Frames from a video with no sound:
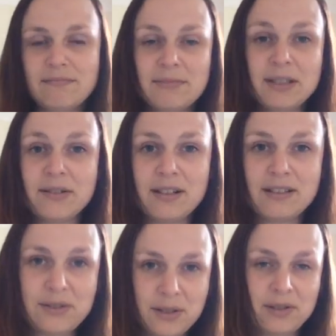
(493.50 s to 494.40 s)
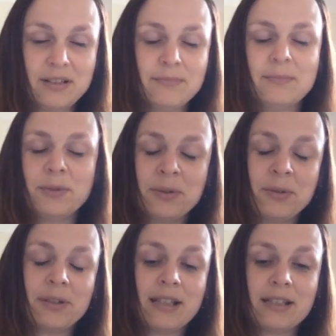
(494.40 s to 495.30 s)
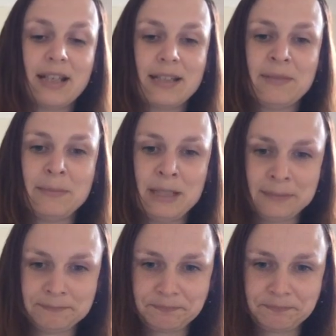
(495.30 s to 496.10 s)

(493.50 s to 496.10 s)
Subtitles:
decide to show you, or not, as the case may be.